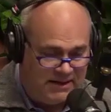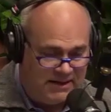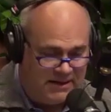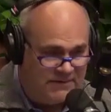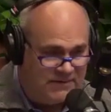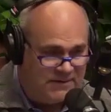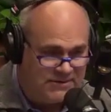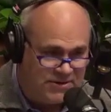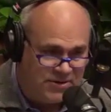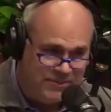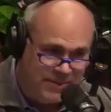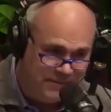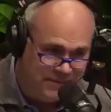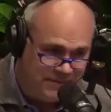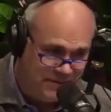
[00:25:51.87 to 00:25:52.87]
you know, there's two
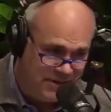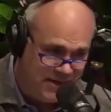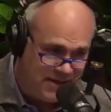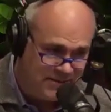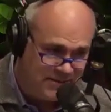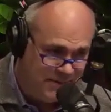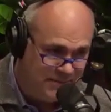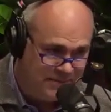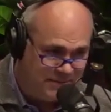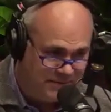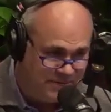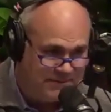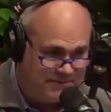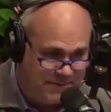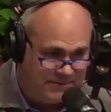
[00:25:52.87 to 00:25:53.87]
people, two kinds of people in
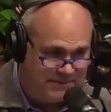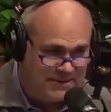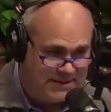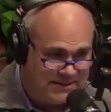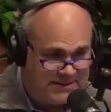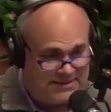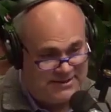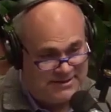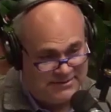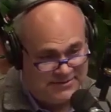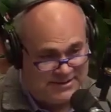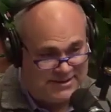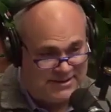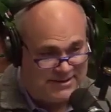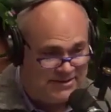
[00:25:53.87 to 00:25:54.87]
the world, the people like Disney and the
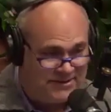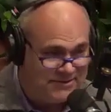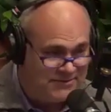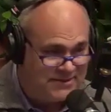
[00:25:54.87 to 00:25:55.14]
ones that don't.